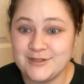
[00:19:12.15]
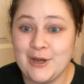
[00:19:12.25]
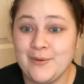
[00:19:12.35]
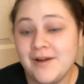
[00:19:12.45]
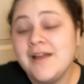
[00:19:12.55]

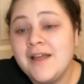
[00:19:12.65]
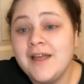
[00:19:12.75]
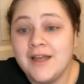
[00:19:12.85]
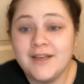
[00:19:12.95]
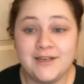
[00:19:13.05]
So,
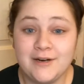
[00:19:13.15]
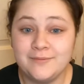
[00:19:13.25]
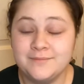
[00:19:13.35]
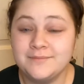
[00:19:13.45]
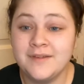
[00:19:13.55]
you
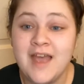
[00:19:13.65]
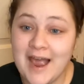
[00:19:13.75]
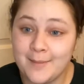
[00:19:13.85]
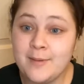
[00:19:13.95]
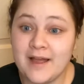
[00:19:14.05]
know,
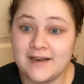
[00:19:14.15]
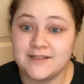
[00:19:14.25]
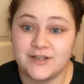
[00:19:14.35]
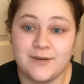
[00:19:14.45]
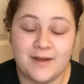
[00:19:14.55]
happy Black
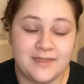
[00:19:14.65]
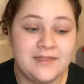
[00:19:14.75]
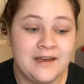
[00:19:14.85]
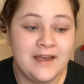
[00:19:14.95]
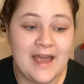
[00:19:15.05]
History Month.